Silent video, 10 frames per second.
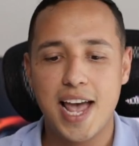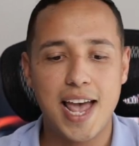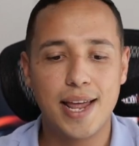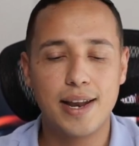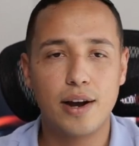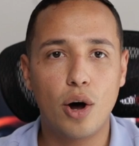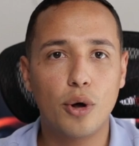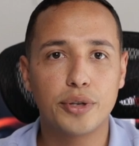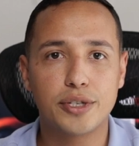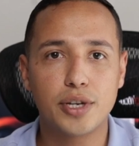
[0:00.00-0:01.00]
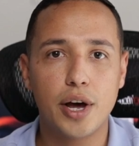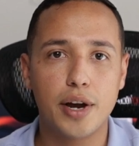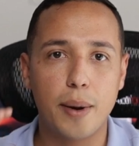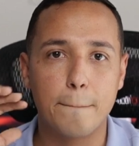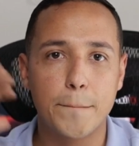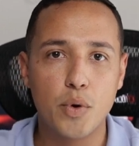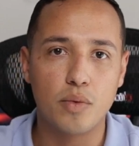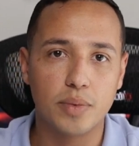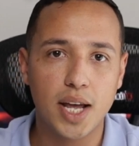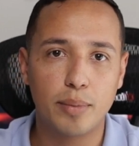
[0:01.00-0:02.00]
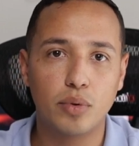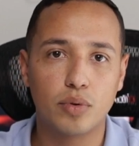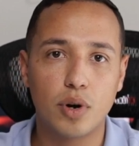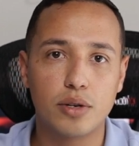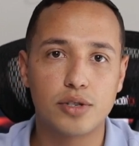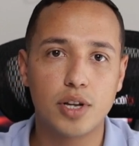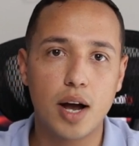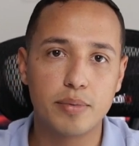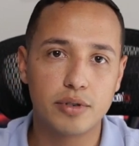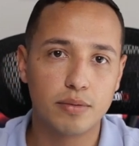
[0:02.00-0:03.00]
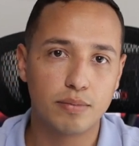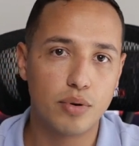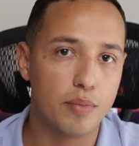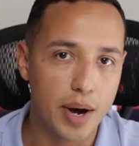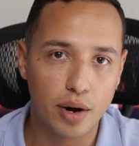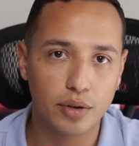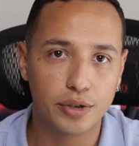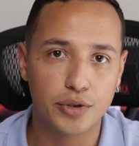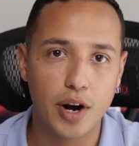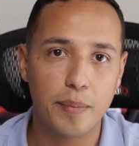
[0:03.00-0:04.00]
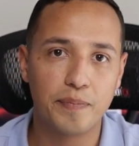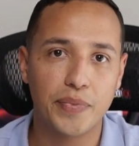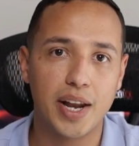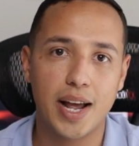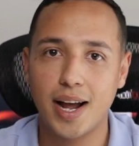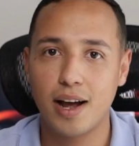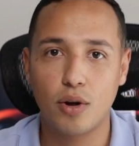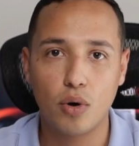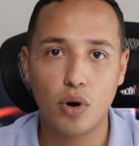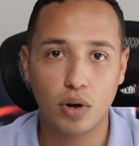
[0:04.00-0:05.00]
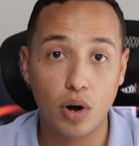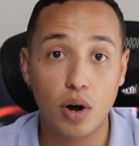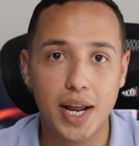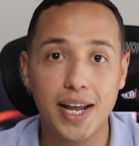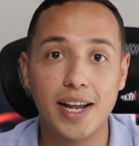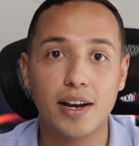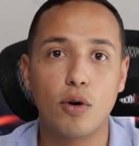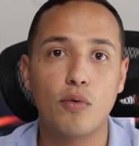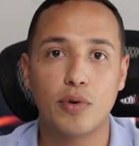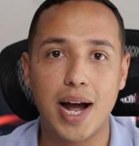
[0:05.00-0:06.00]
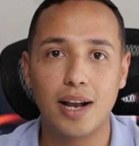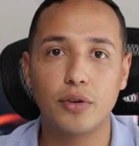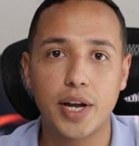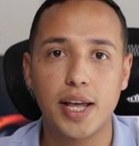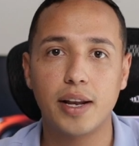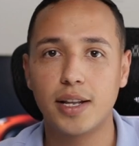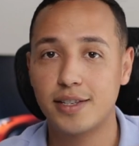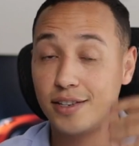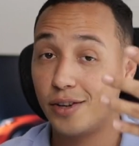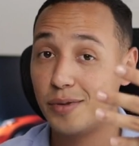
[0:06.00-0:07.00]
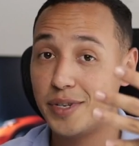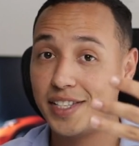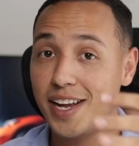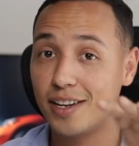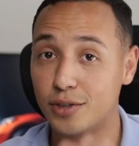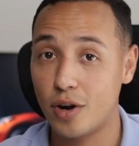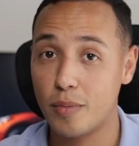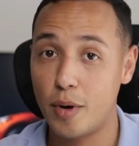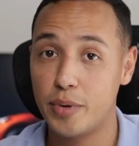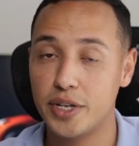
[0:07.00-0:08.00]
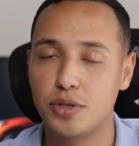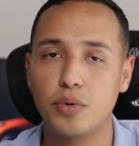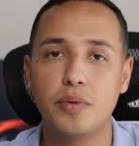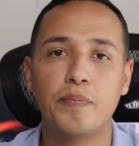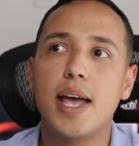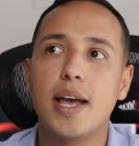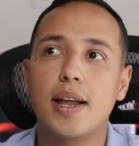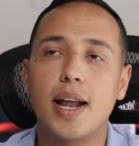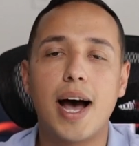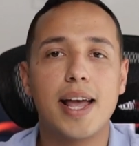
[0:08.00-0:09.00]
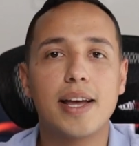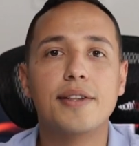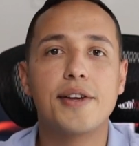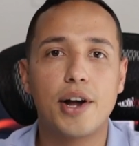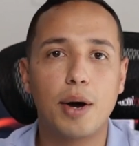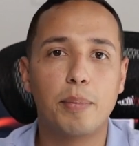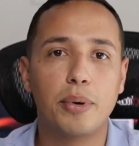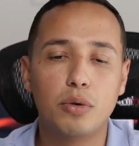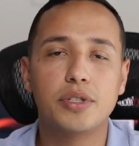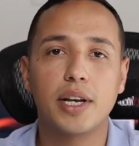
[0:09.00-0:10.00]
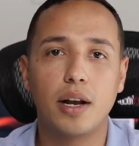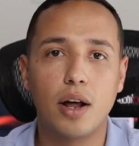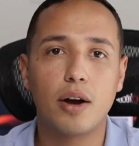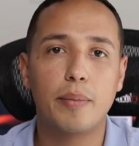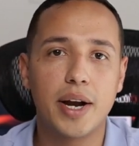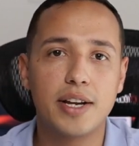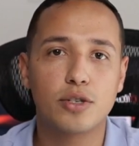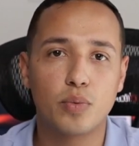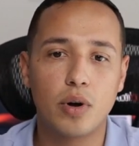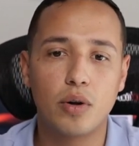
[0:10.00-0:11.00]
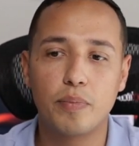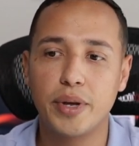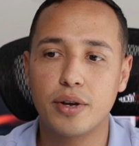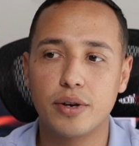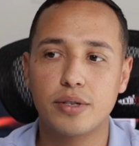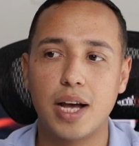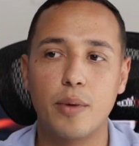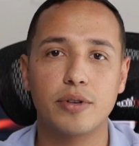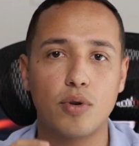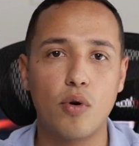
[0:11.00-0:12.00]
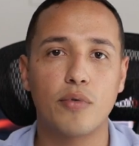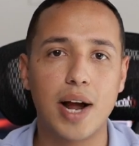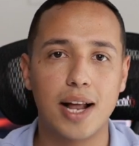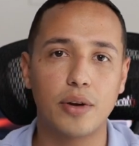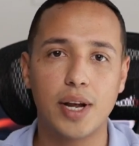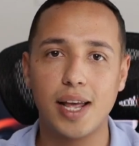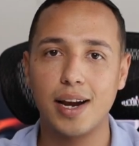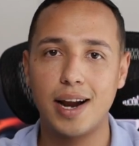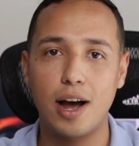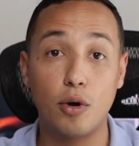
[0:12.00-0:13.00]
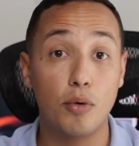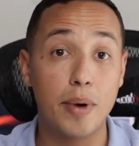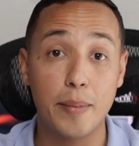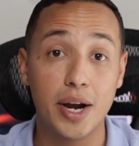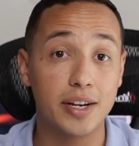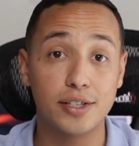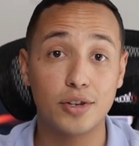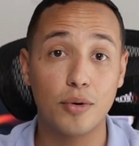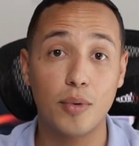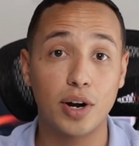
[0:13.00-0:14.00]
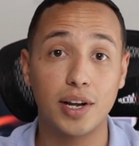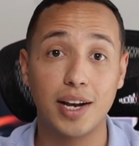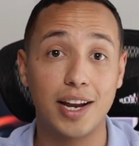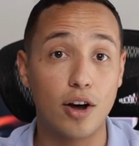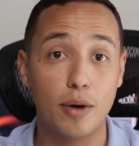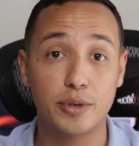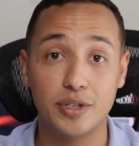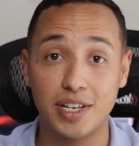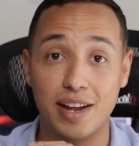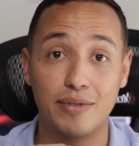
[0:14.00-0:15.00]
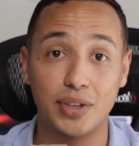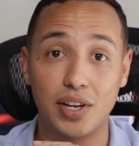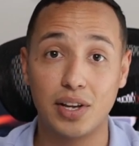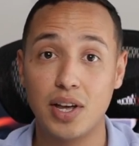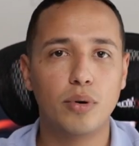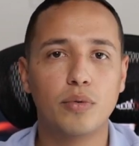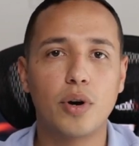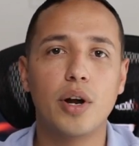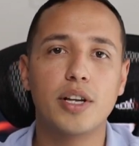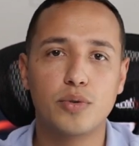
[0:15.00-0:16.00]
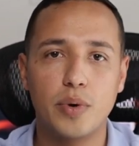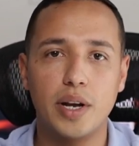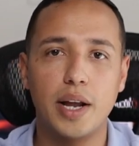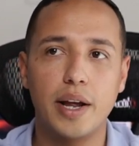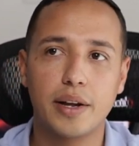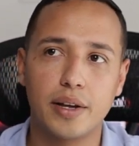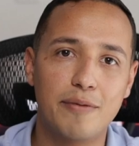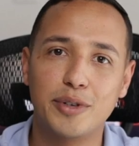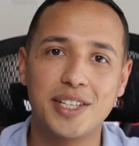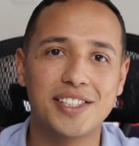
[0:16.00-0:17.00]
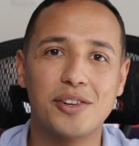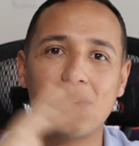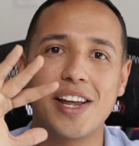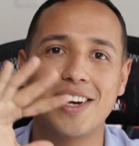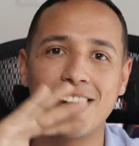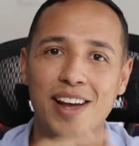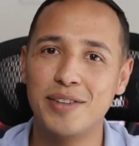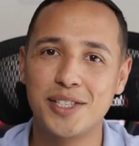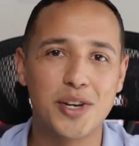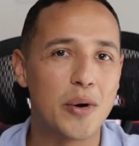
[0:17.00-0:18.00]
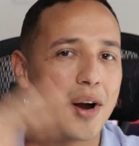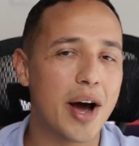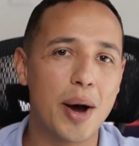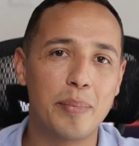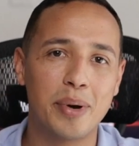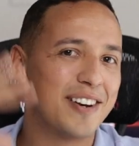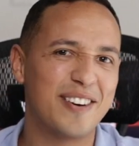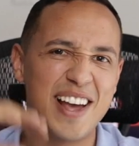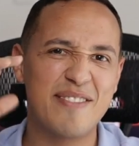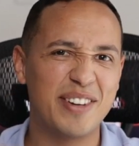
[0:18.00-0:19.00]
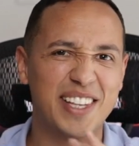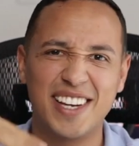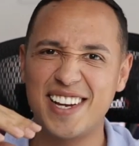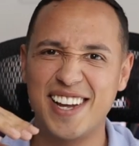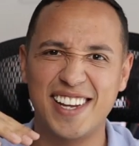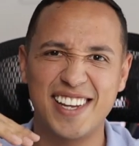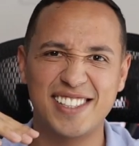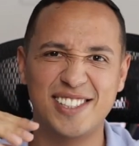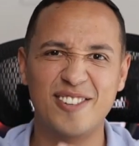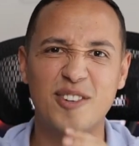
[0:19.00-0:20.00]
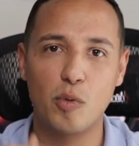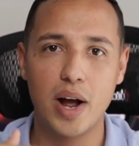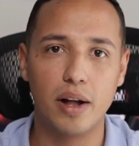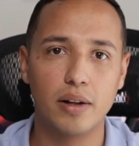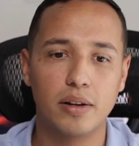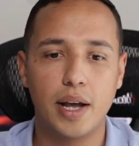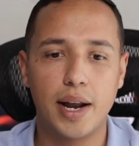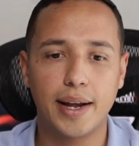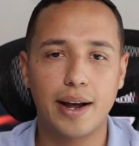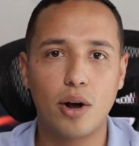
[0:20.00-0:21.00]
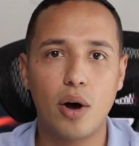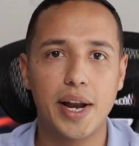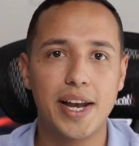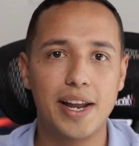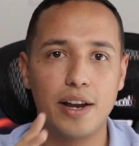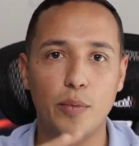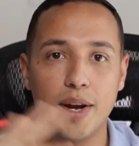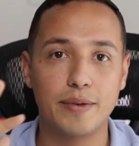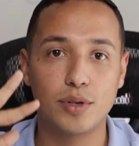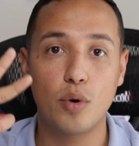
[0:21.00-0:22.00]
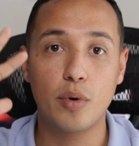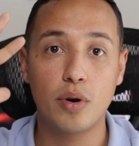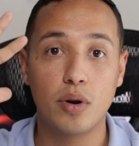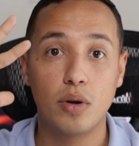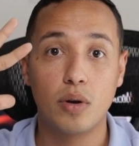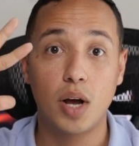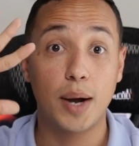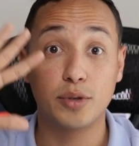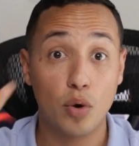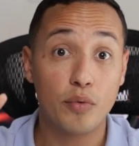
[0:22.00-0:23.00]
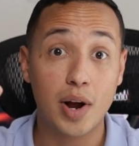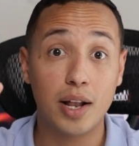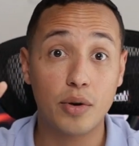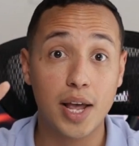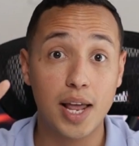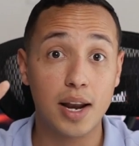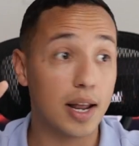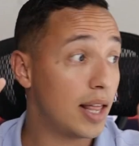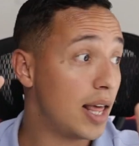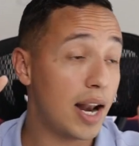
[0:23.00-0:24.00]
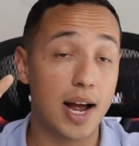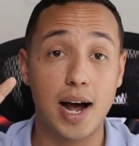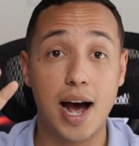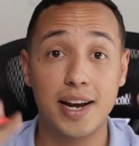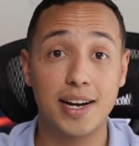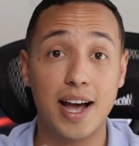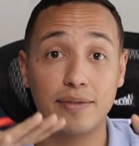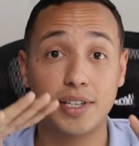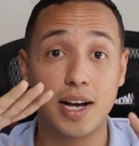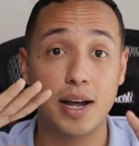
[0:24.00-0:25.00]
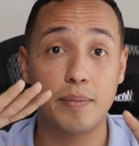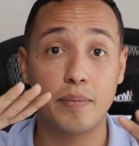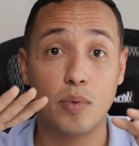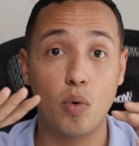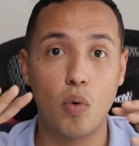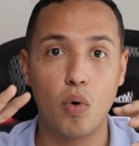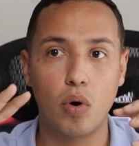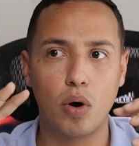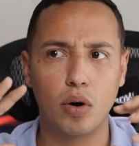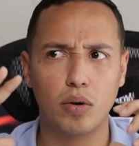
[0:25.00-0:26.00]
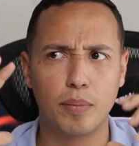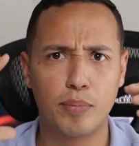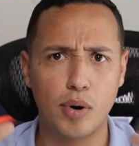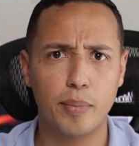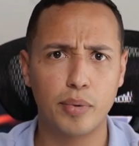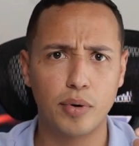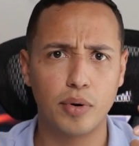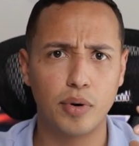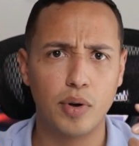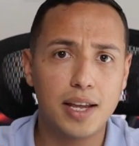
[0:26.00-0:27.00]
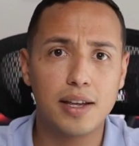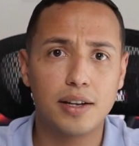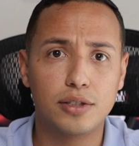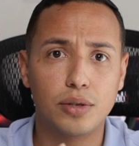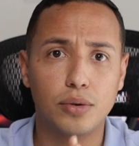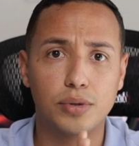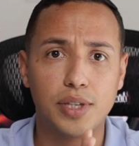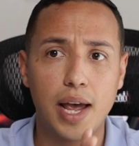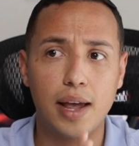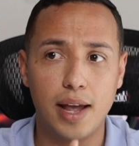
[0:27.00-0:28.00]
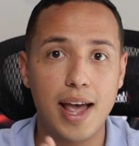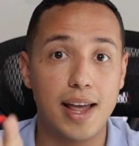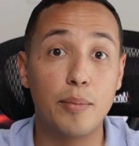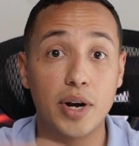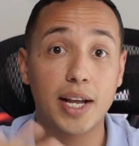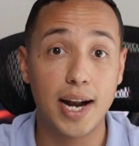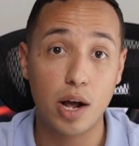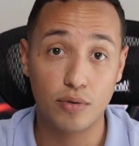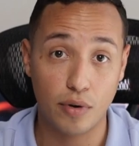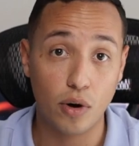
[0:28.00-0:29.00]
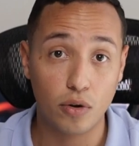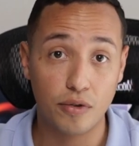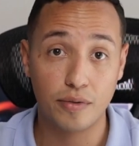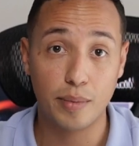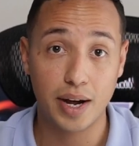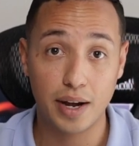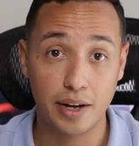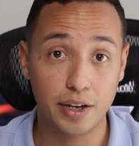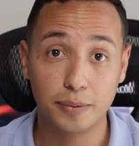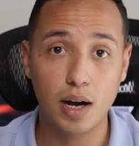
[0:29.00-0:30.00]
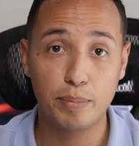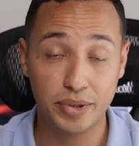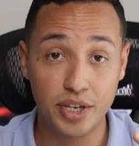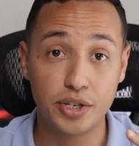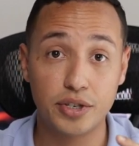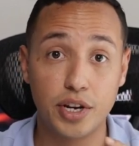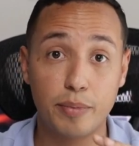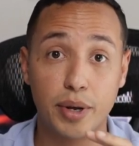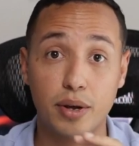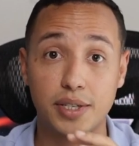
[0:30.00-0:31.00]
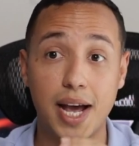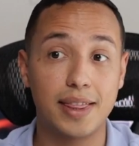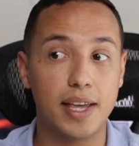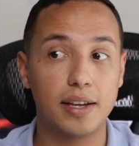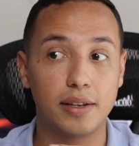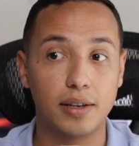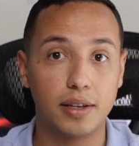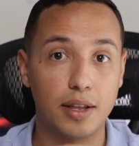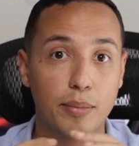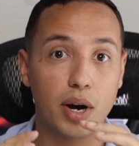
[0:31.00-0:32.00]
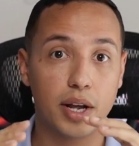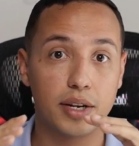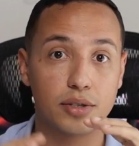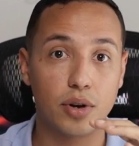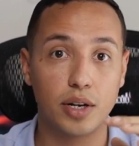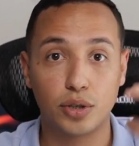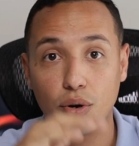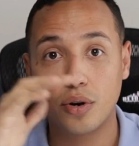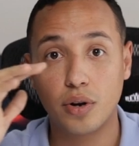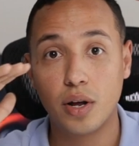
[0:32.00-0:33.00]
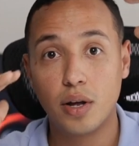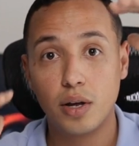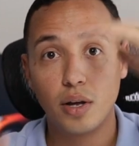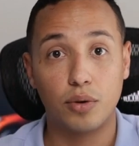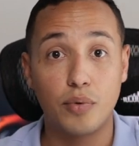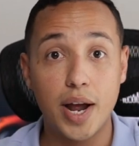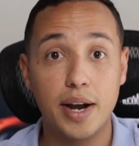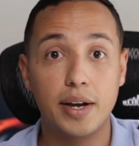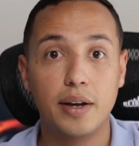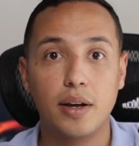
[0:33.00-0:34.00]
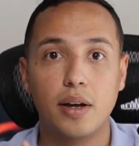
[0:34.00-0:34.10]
And then all of a sudden, boom, that bull run stops. Boom, another drop. And I got caught in it, over allocated. That's another mistake I'll talk about pretty soon. And I ended up losing a lot of money as well because I was over allocated. I had all my money in the stock market, in options and everything. Bull run is when like everything's green, everything's going up, you know, everything like is doing well. And I got caught in it. And when it was over, I was over allocated and then I didn't have time or proper thinking to say, hey, I'm gonna get out of all of my positions here because I think the market is gonna turn red.